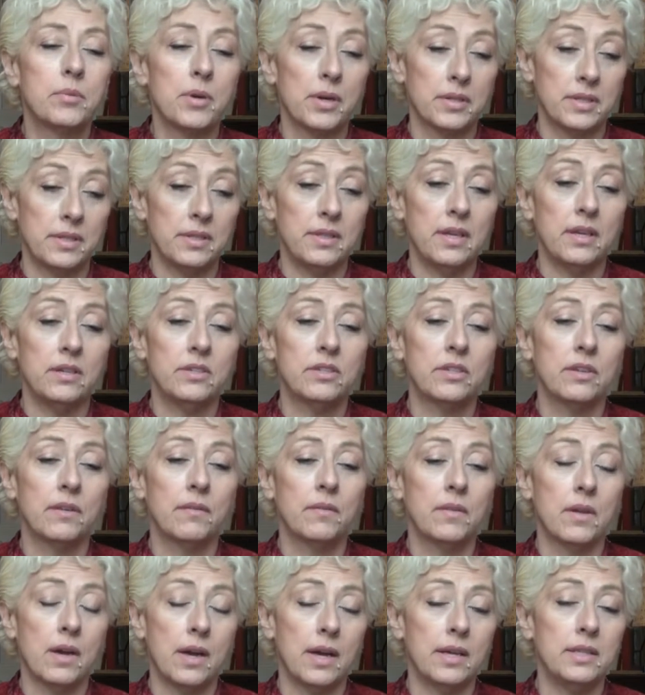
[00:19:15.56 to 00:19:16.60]
presentation
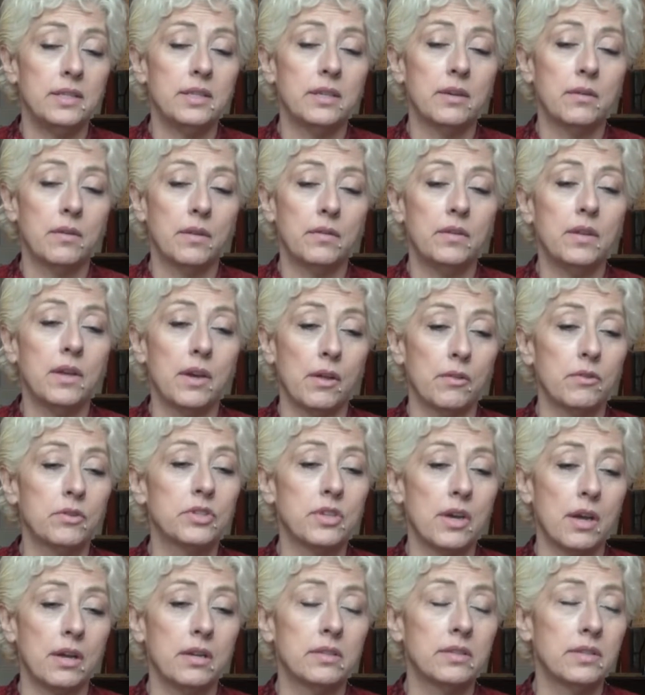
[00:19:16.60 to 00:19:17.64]
of the idea that the other
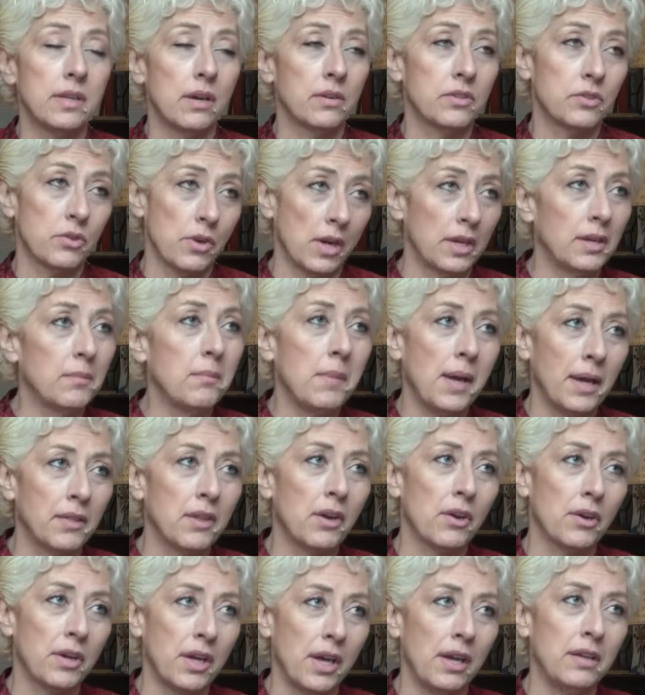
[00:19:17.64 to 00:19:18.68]
side is now trying to make
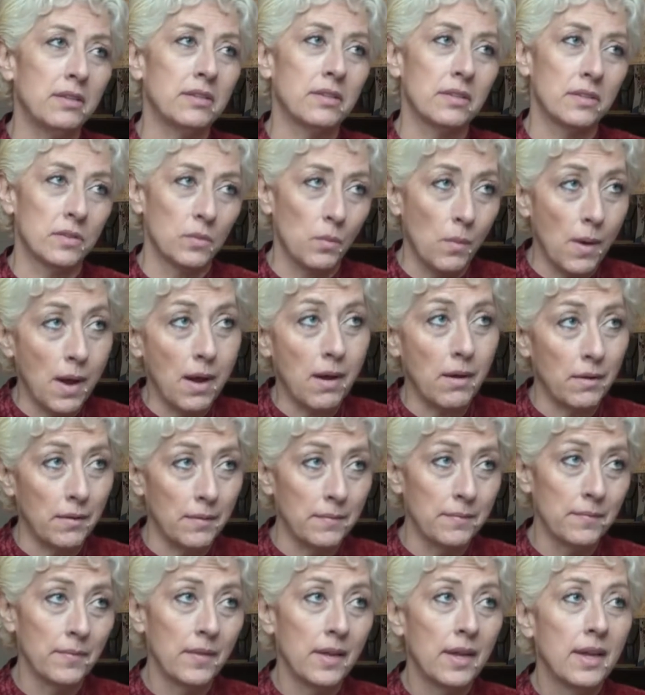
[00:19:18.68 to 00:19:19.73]
their case as
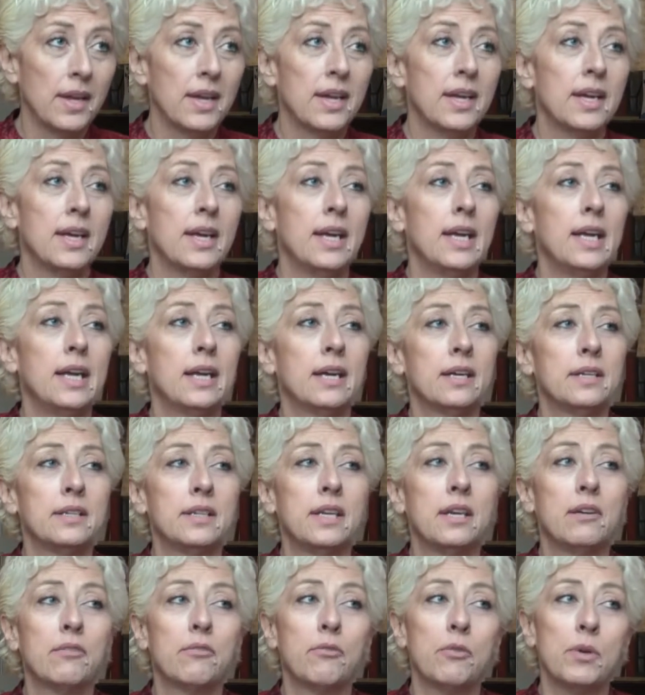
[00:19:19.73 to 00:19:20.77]
well
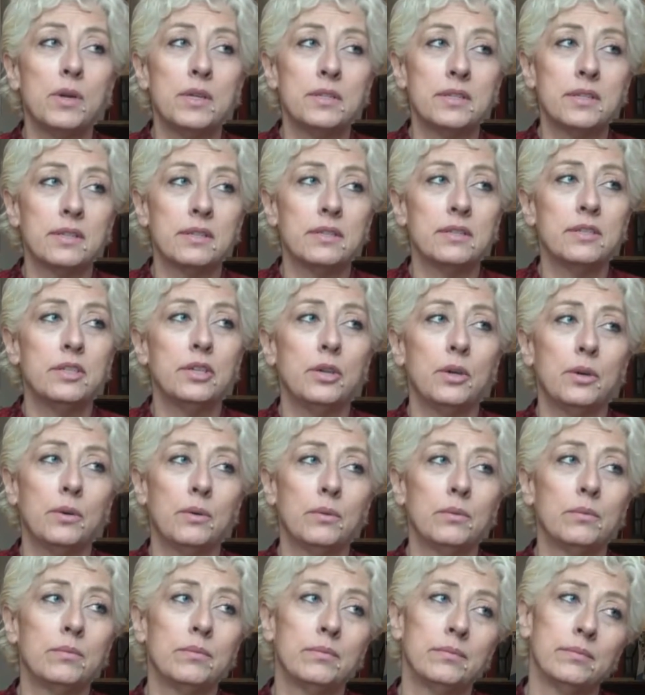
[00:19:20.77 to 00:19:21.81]
and give reason
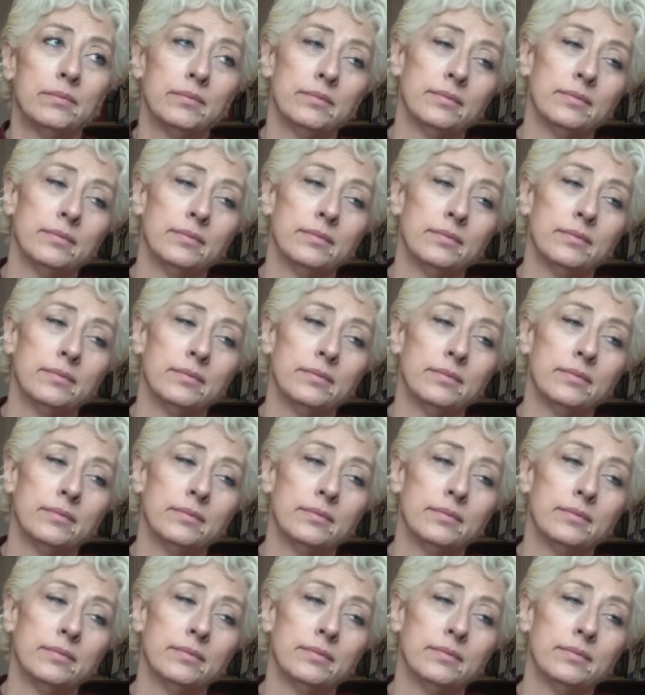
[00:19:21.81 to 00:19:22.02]
to